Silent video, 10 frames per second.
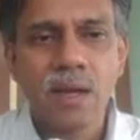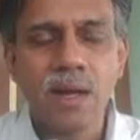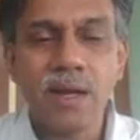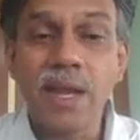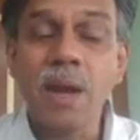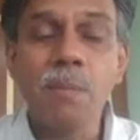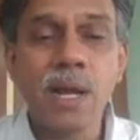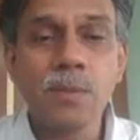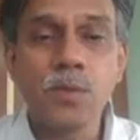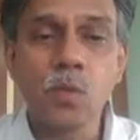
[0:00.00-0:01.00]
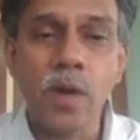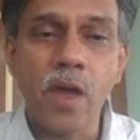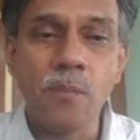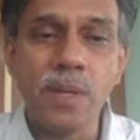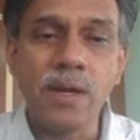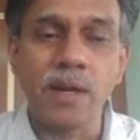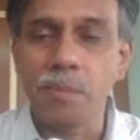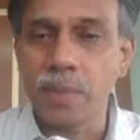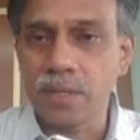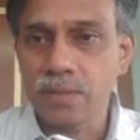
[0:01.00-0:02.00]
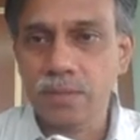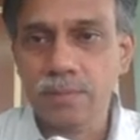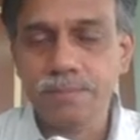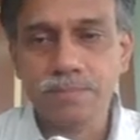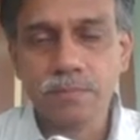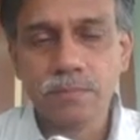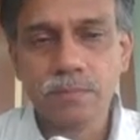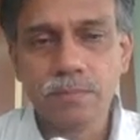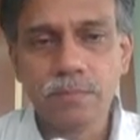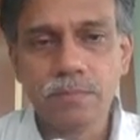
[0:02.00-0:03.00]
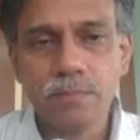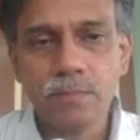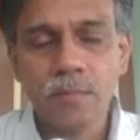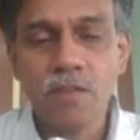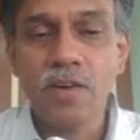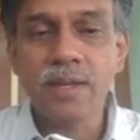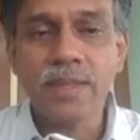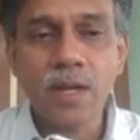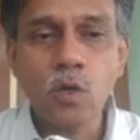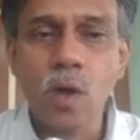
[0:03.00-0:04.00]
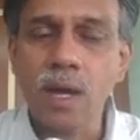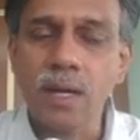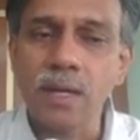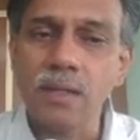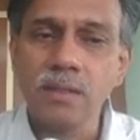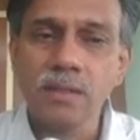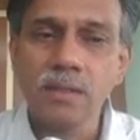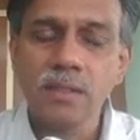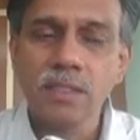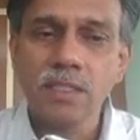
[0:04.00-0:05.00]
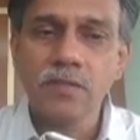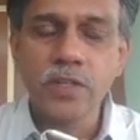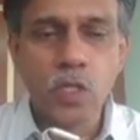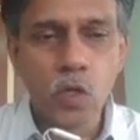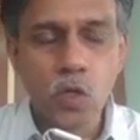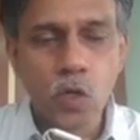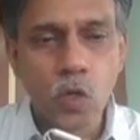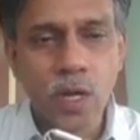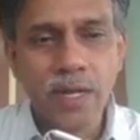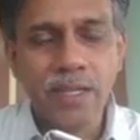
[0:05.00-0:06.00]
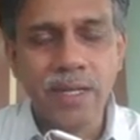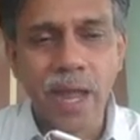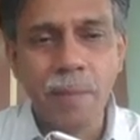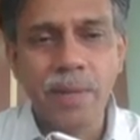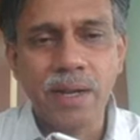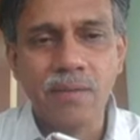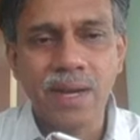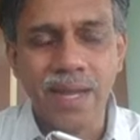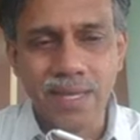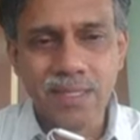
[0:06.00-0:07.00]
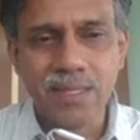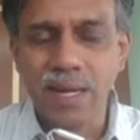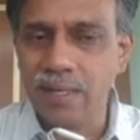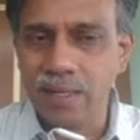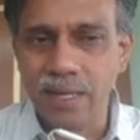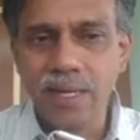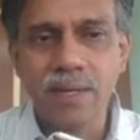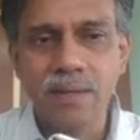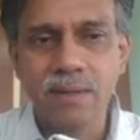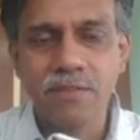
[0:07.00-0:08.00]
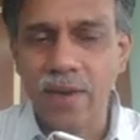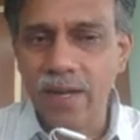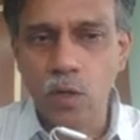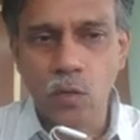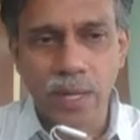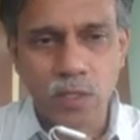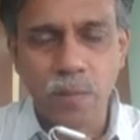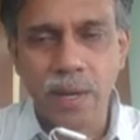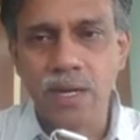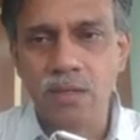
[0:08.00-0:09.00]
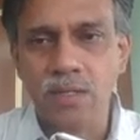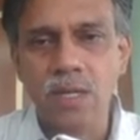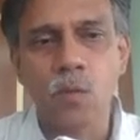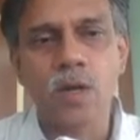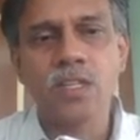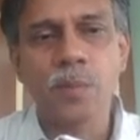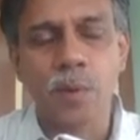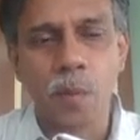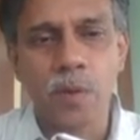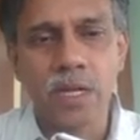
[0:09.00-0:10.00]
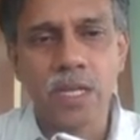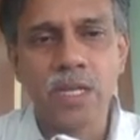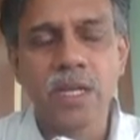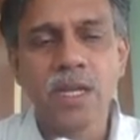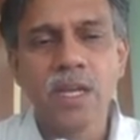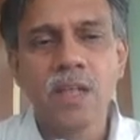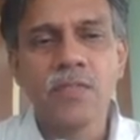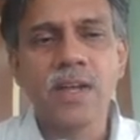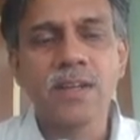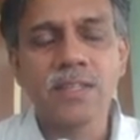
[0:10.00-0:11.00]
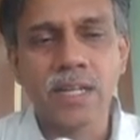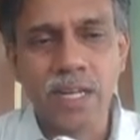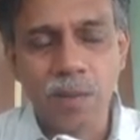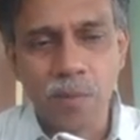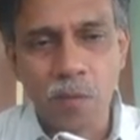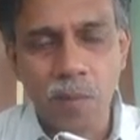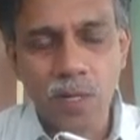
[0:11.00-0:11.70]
10 bulbs would have been replaced? For that to occur, we should look at the time interval s and t, find out s minus t, what is the probability that certain number of bulbs